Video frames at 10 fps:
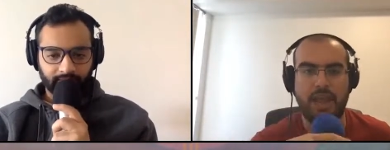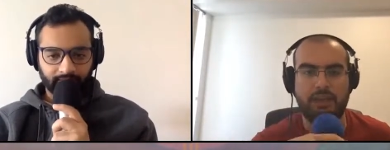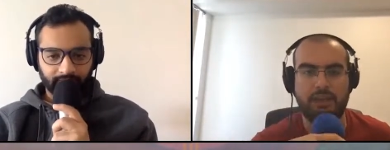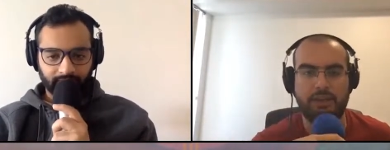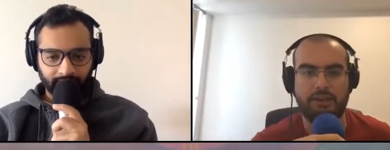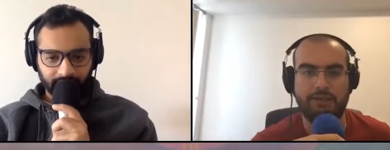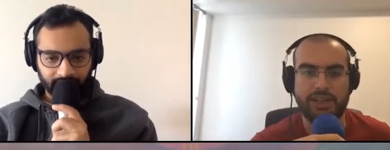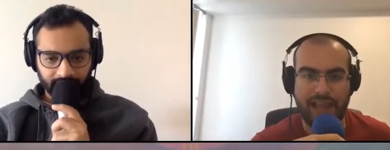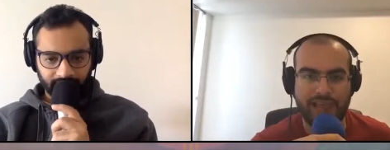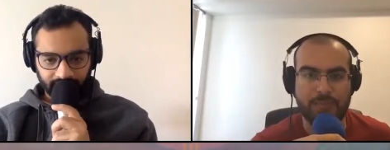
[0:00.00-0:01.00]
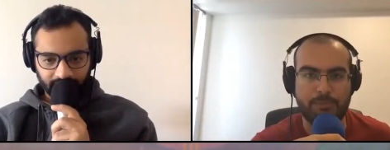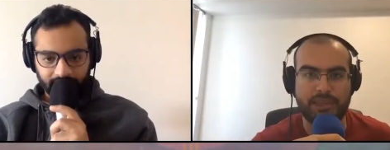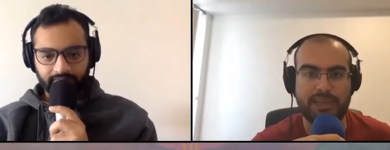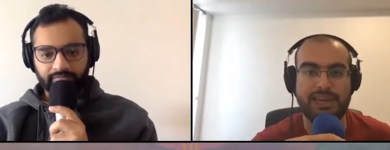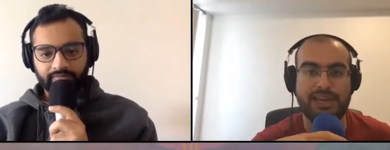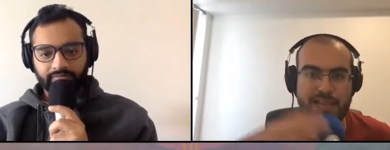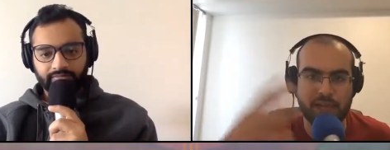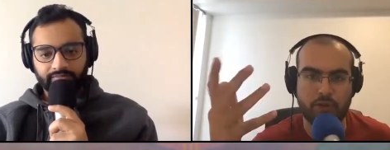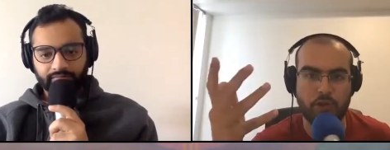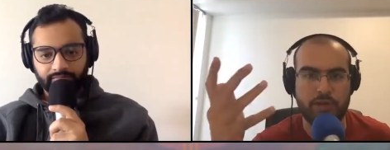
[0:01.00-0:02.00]
Speaker 1: And uh, if he had that backing like a
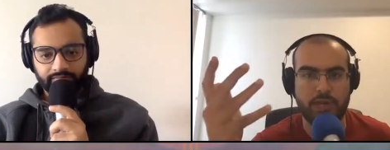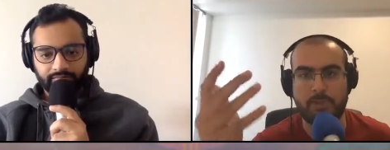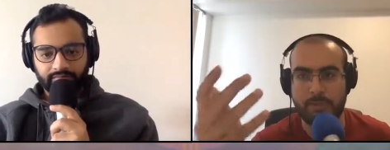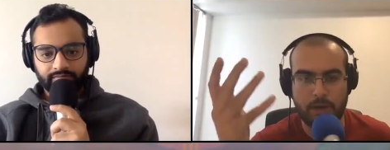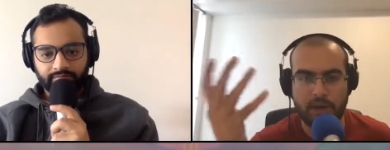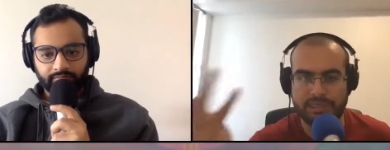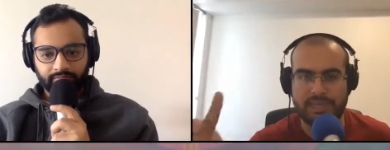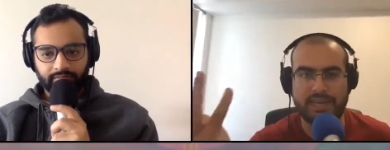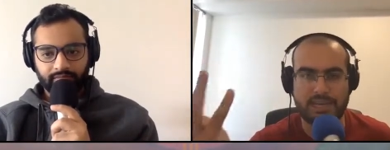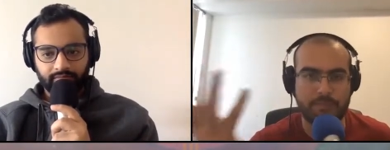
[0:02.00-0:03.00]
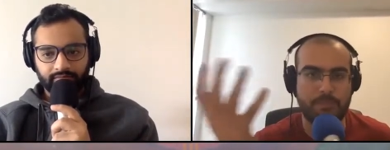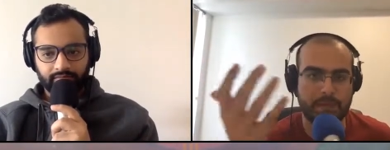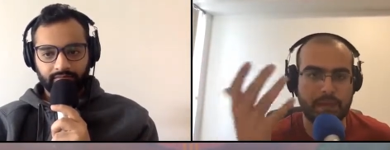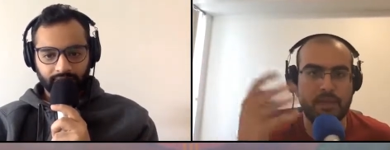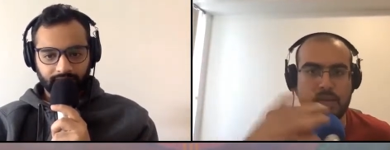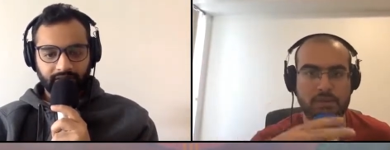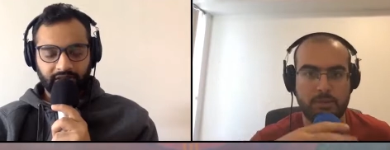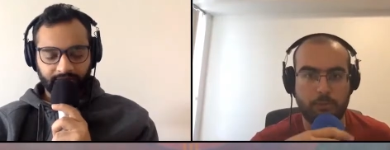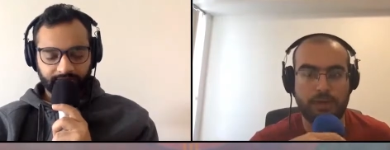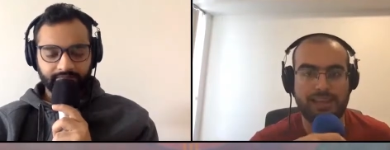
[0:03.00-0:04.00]
Nokia, maybe not exactly him, but a yeah.
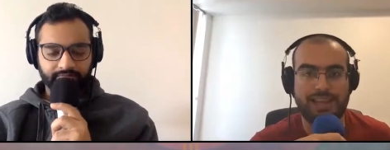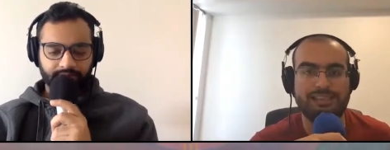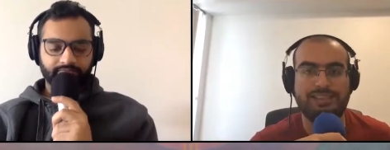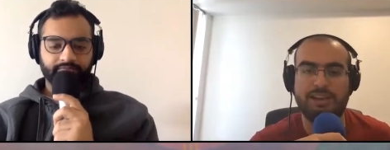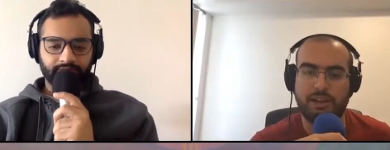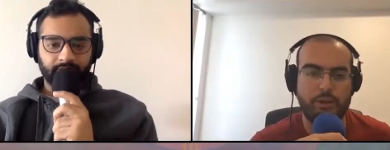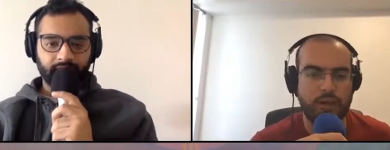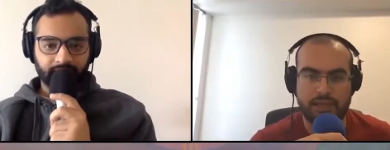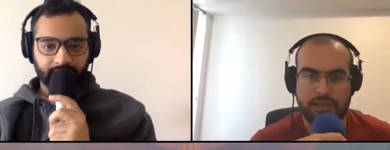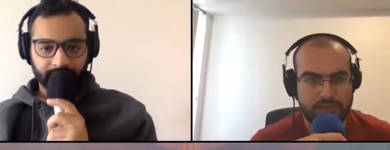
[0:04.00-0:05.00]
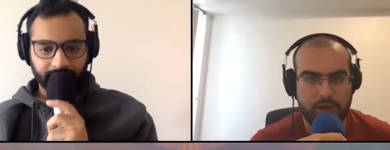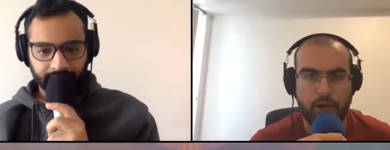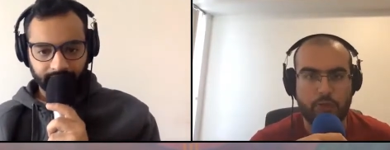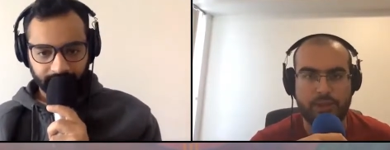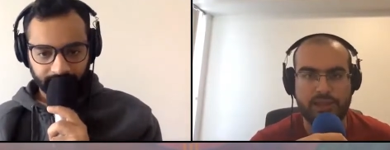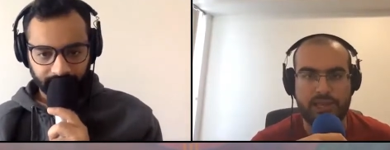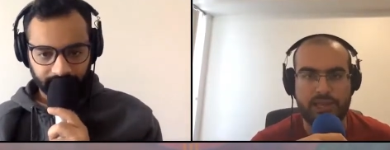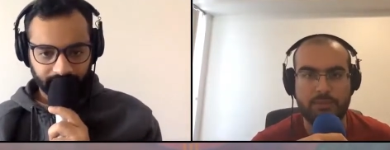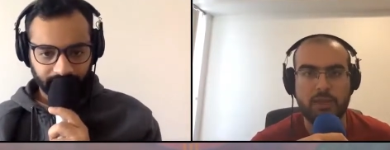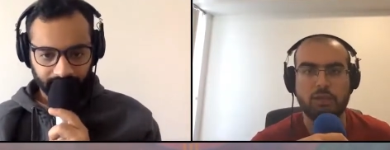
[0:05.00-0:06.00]
support like that, it, yeah. they could have won the
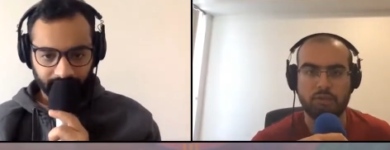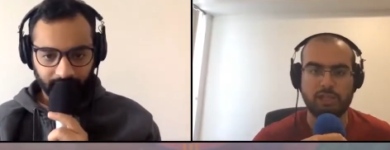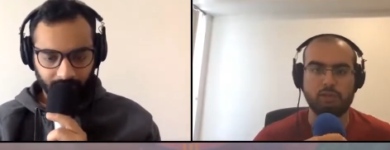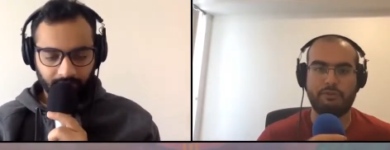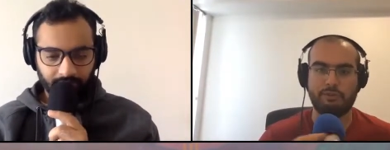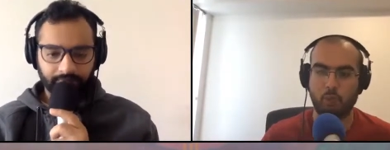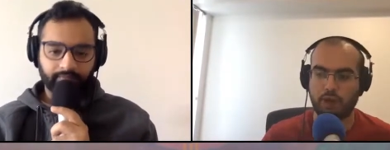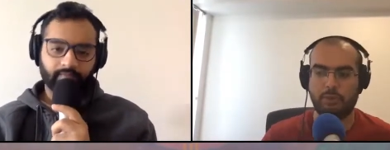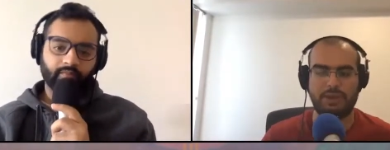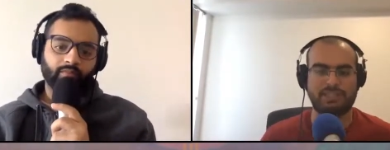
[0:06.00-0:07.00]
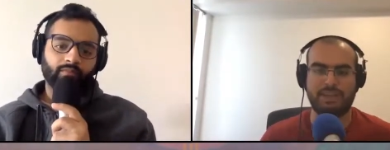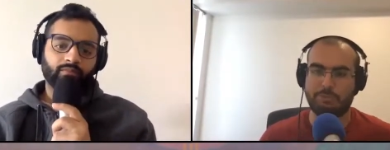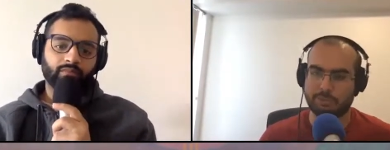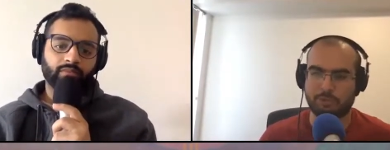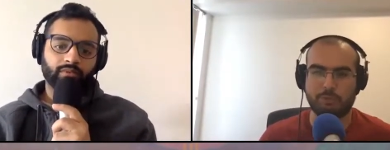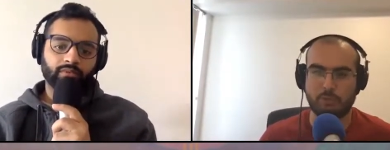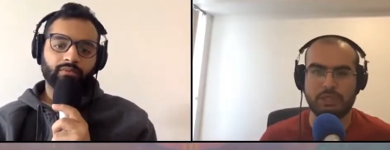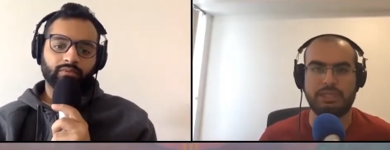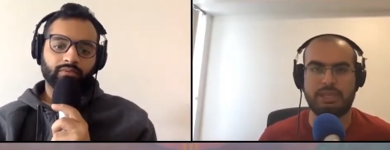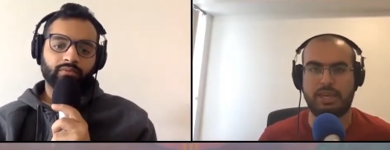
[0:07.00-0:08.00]
game. So that's why if you want to win a championship, you
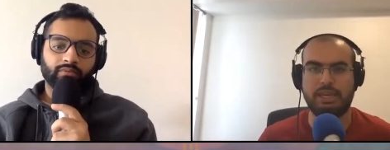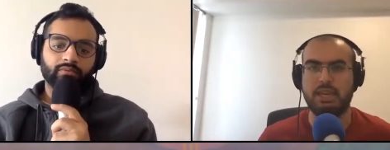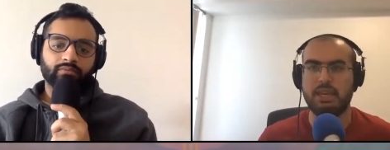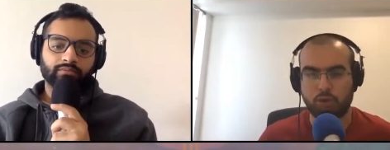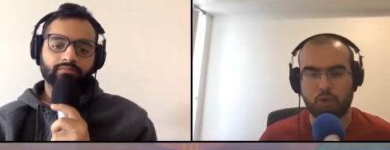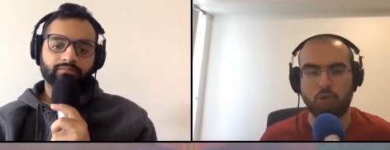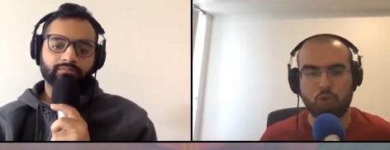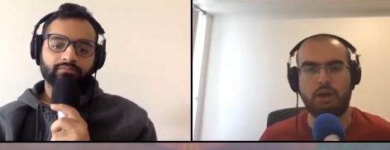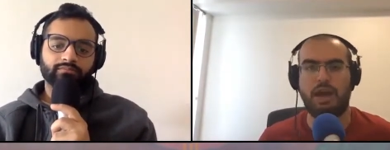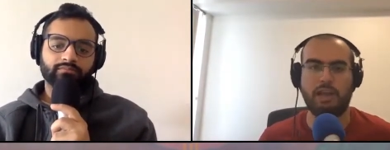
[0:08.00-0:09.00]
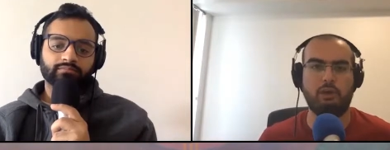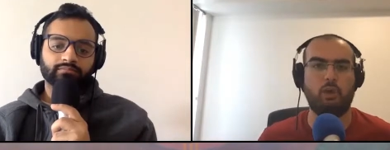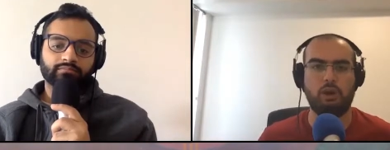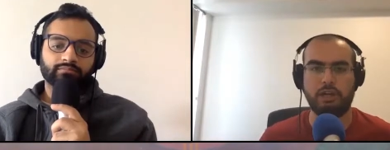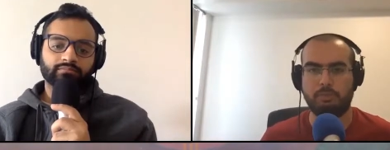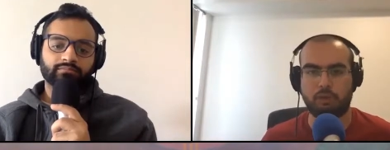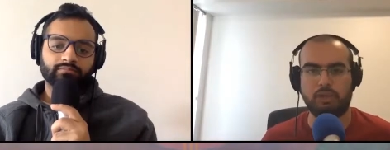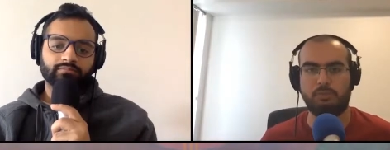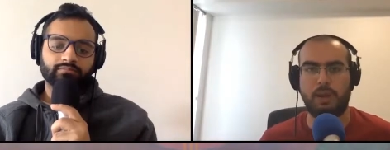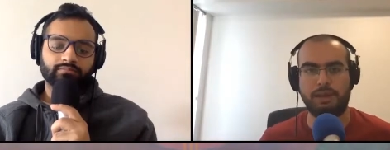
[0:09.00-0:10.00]
need like two high quality
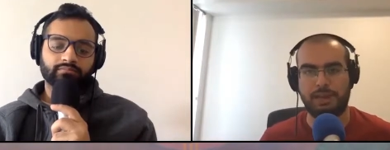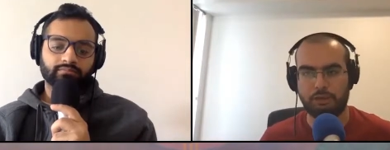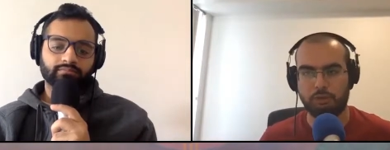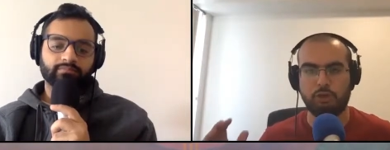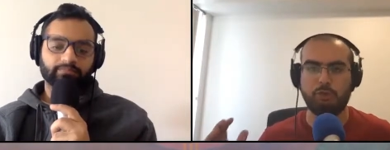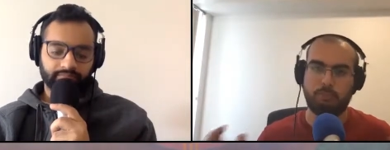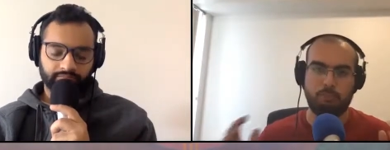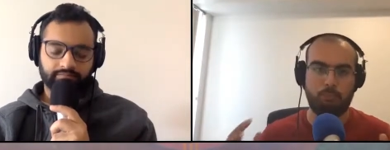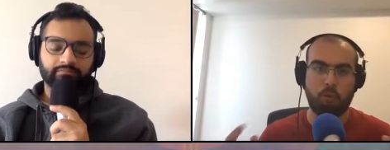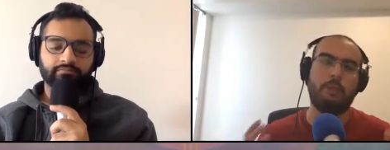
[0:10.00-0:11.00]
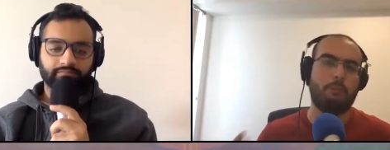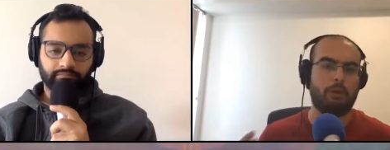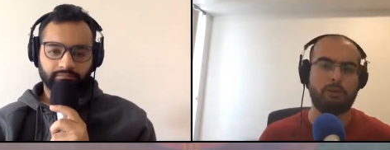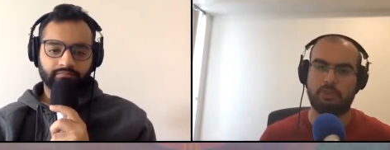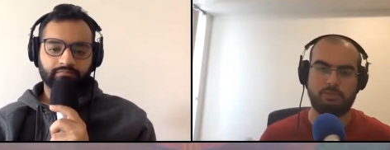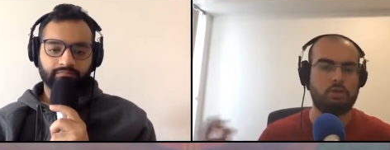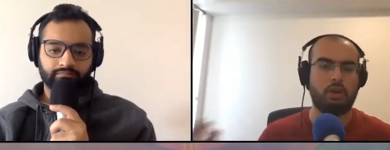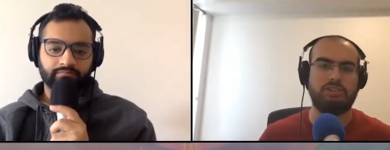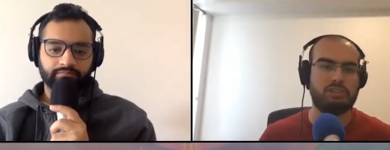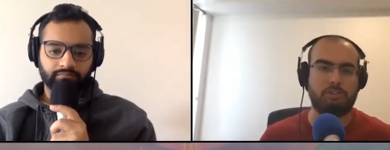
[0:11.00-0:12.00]
bowlers. Like you need to bowl in partnerships,
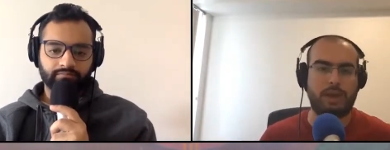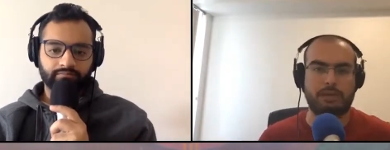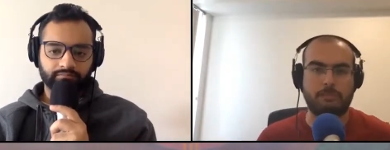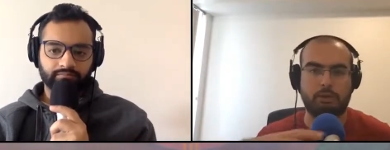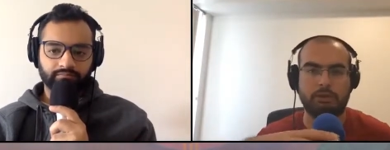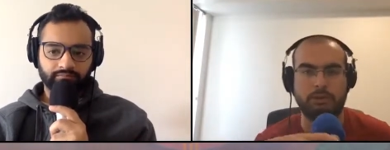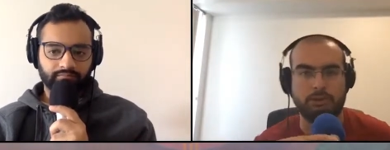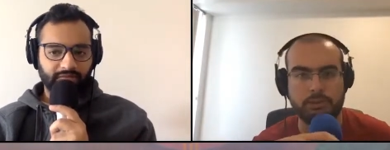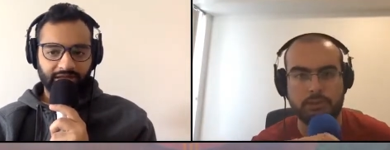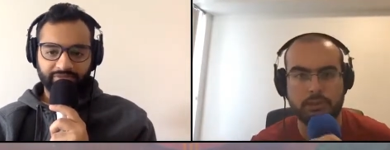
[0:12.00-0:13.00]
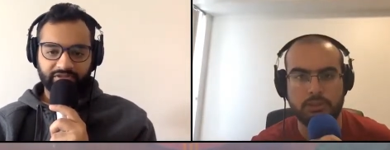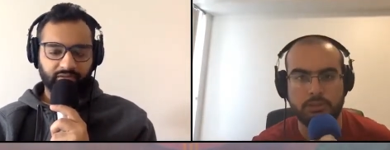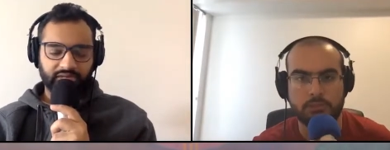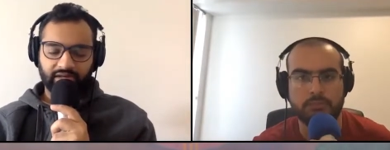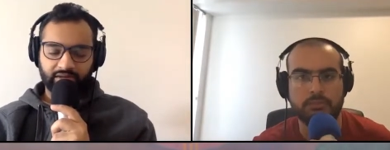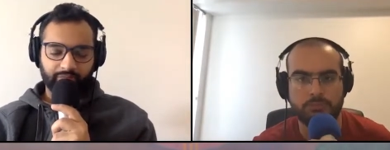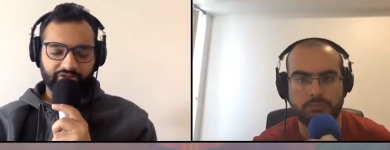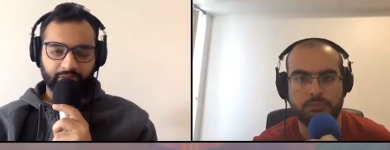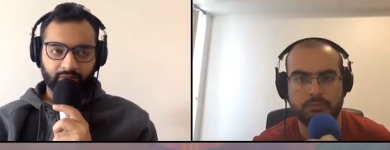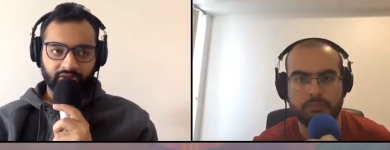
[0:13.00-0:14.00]
not just bat in partnerships. Absolutely. one hundred
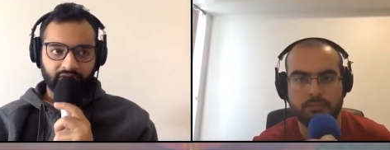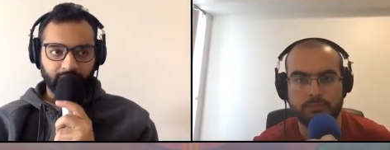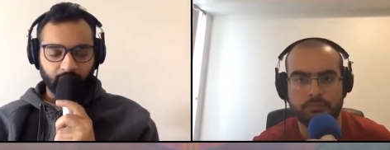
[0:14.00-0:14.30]
percent. One,